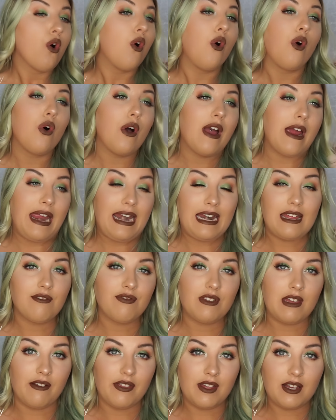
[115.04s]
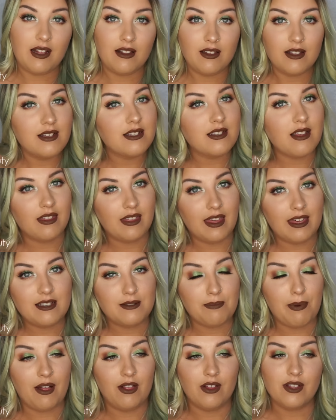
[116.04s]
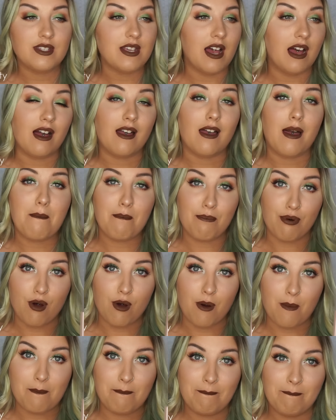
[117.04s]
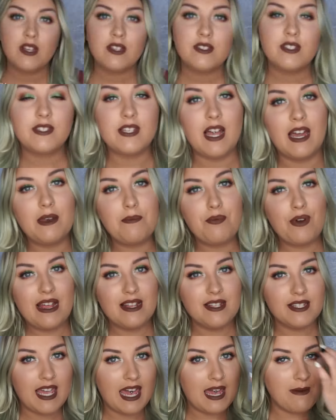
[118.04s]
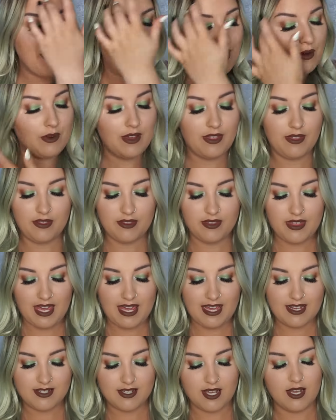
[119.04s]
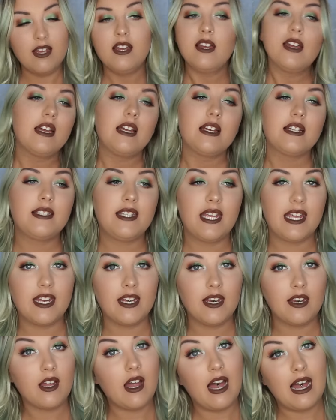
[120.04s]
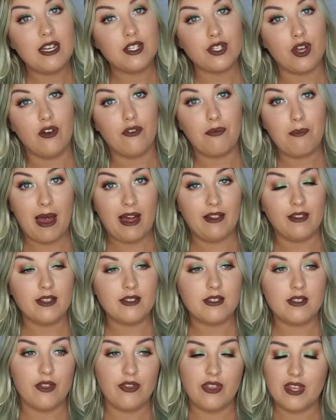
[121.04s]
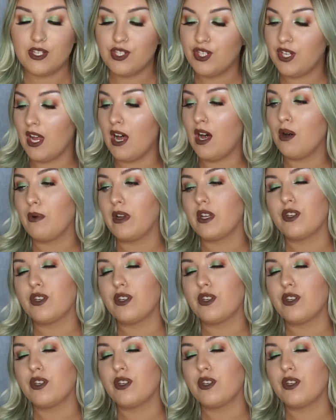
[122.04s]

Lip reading: or any of the other colors, these palettes are bomb. Designer brands came out with these tin kind of palettes this year,